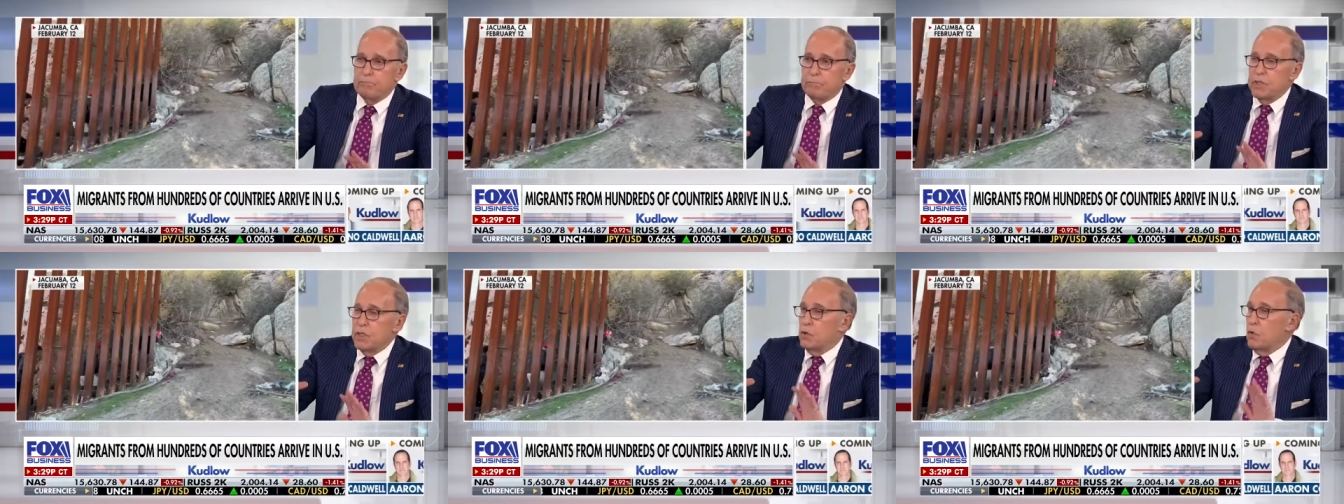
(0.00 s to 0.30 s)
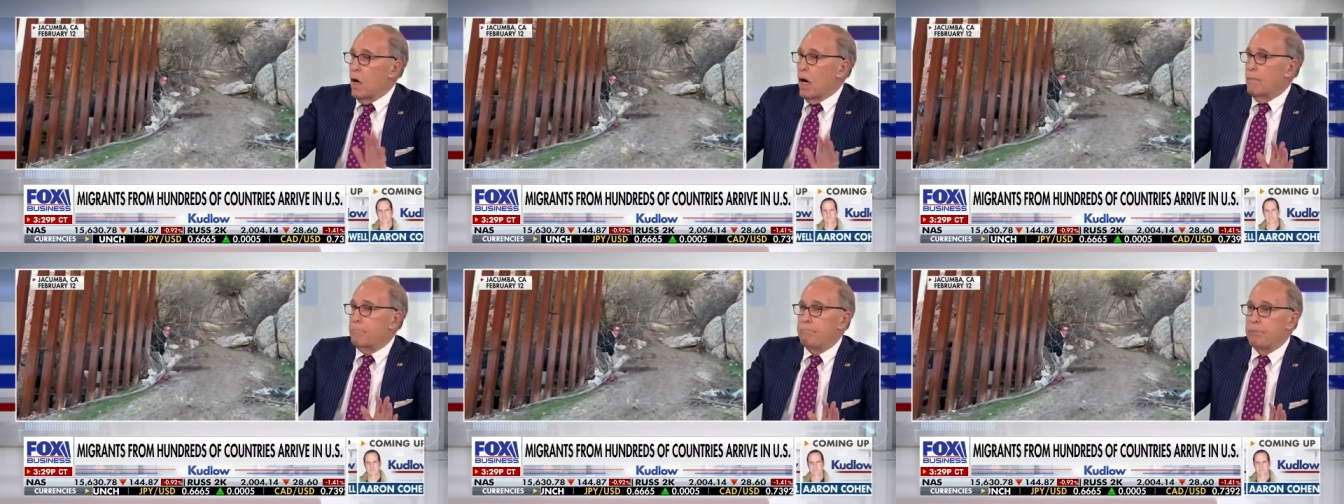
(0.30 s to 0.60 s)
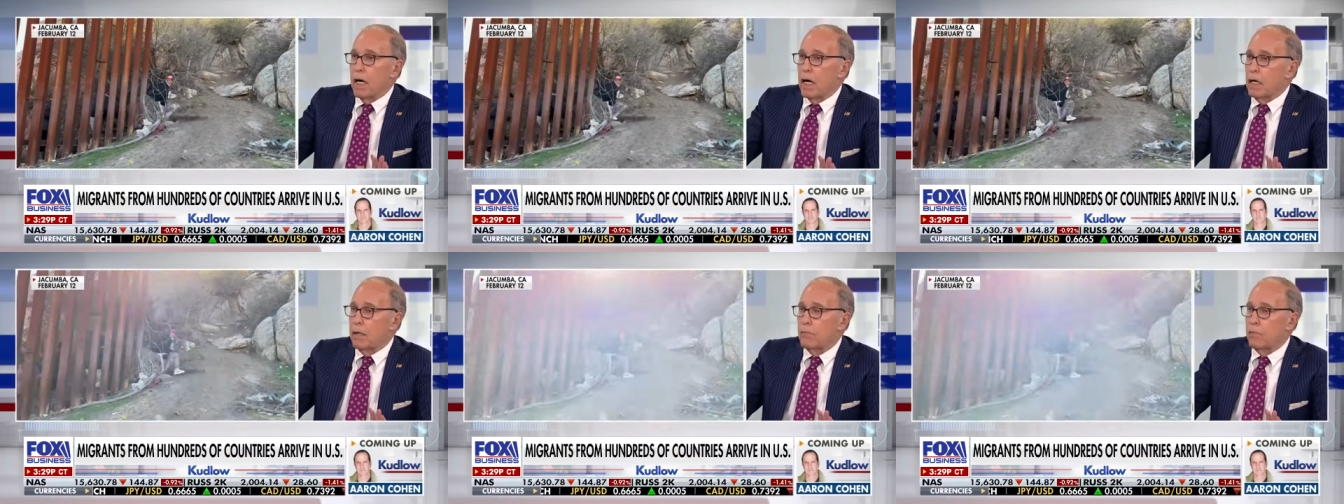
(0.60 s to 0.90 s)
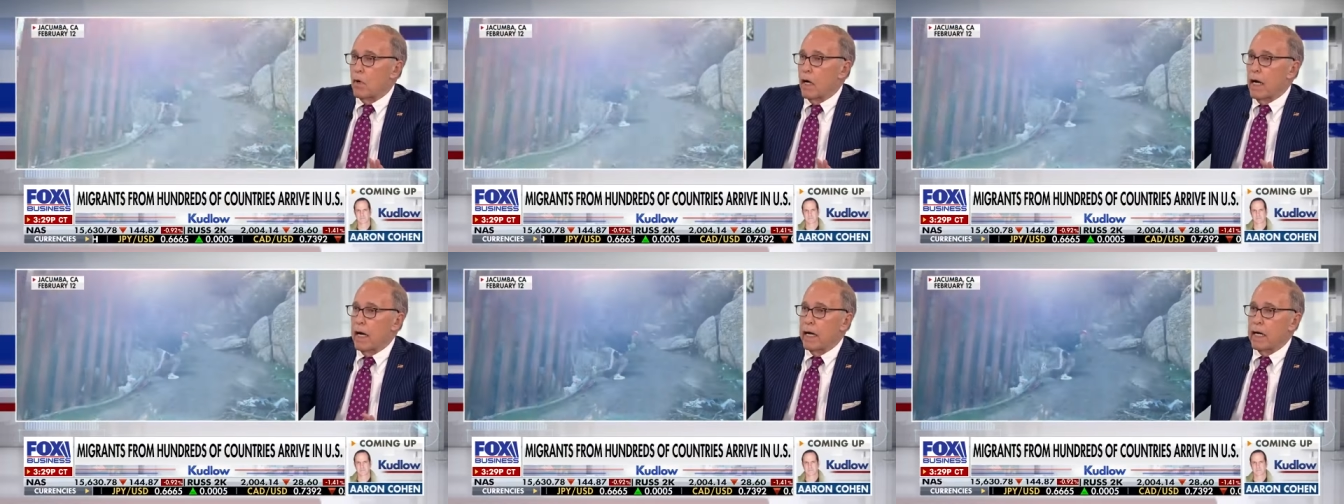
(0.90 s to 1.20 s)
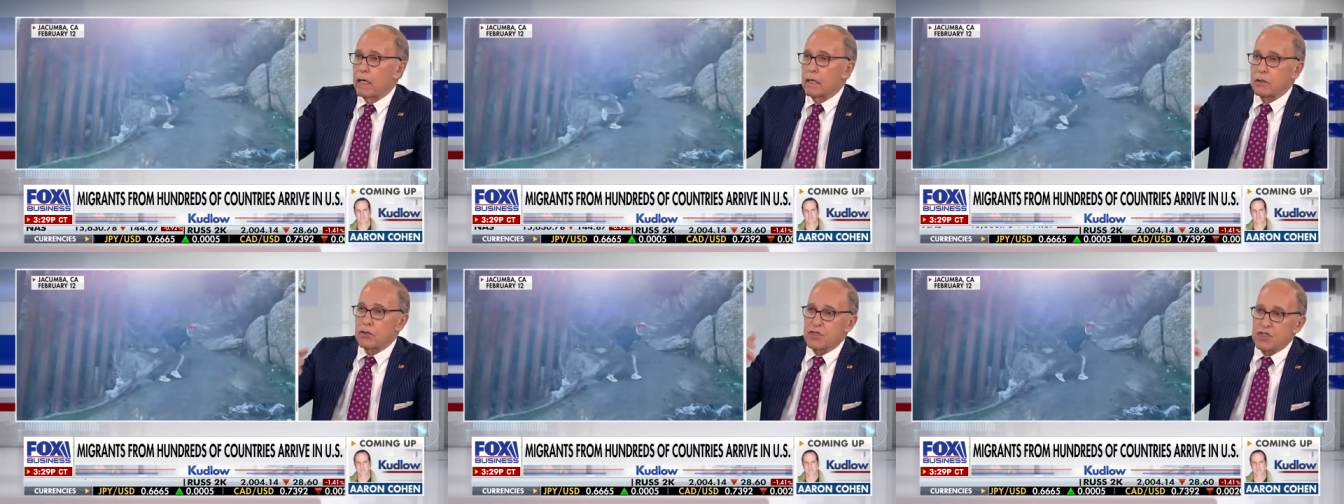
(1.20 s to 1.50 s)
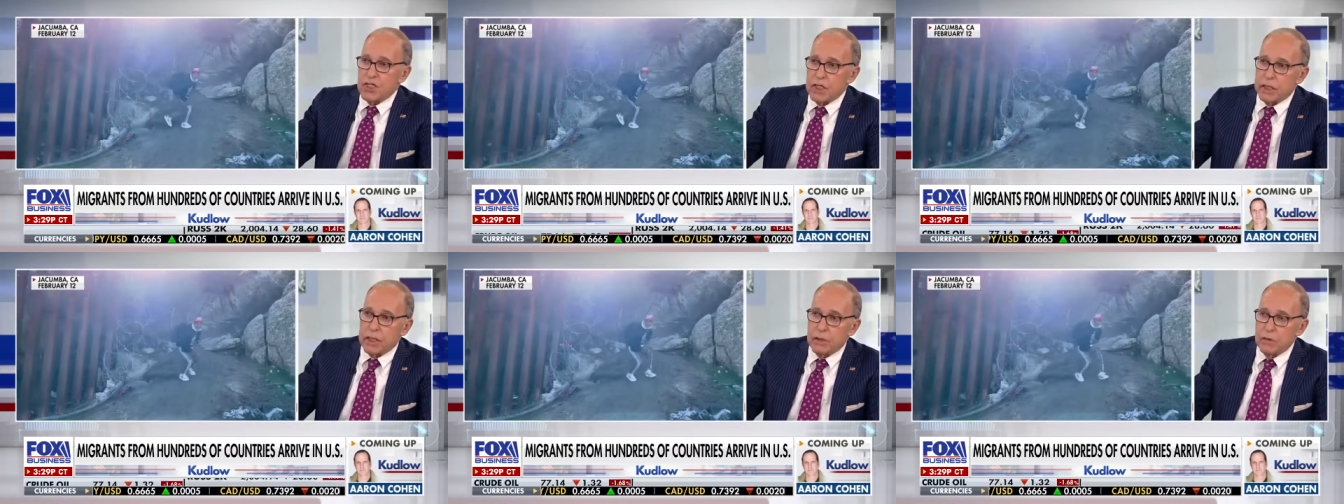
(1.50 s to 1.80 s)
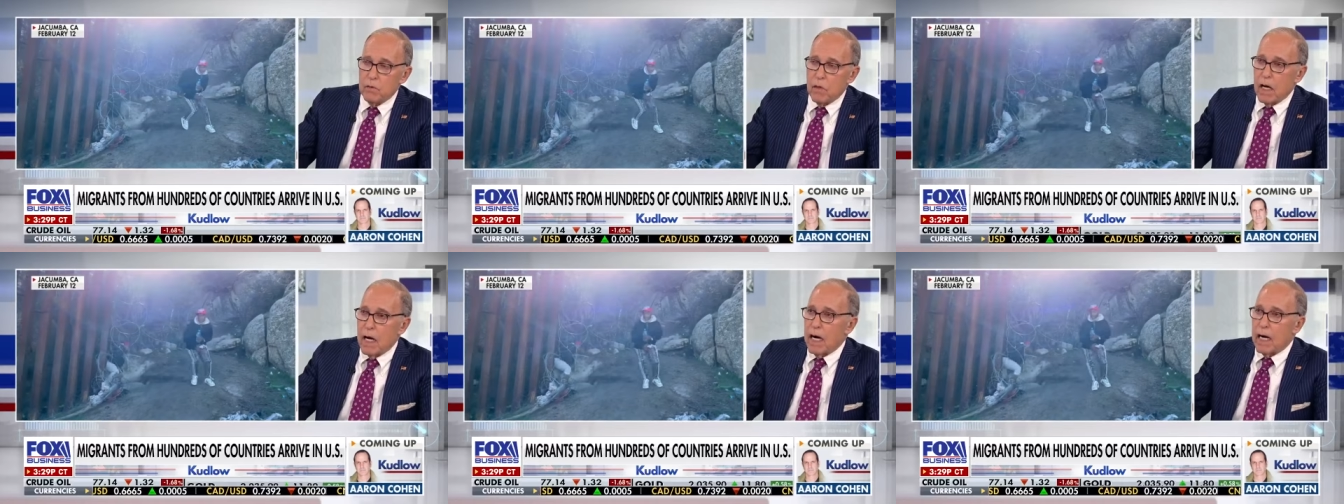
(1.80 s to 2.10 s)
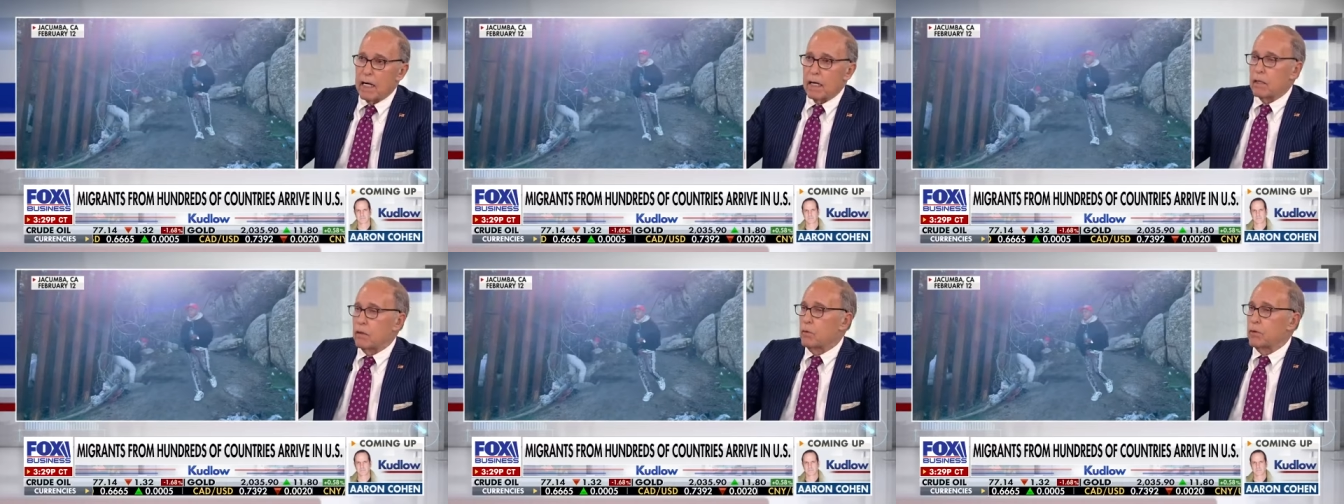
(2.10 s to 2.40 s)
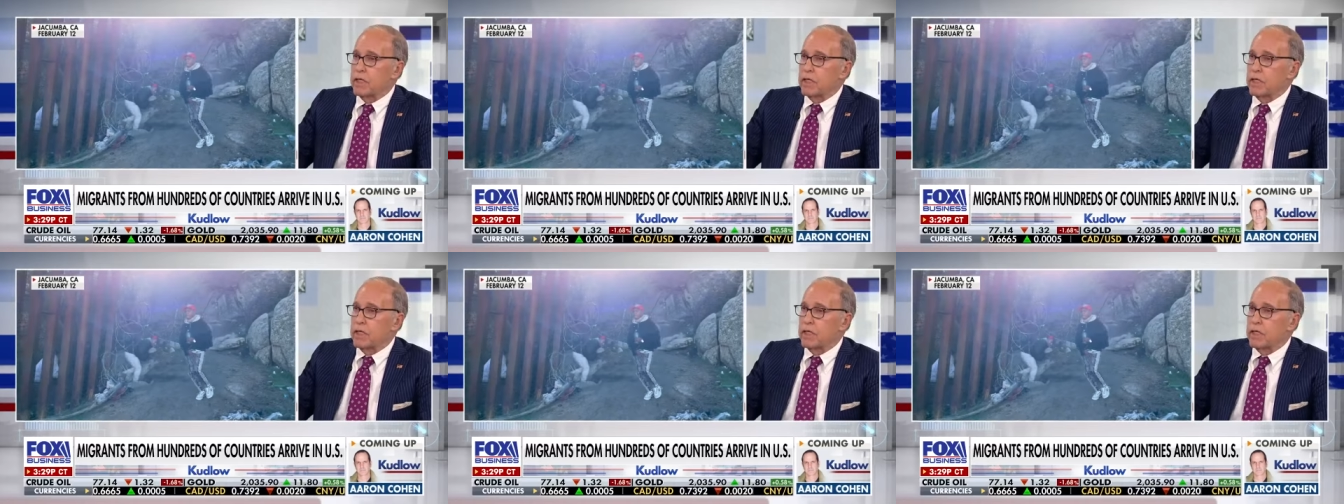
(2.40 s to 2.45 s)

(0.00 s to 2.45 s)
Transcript: You want barbed wire or chicken wire or yeah.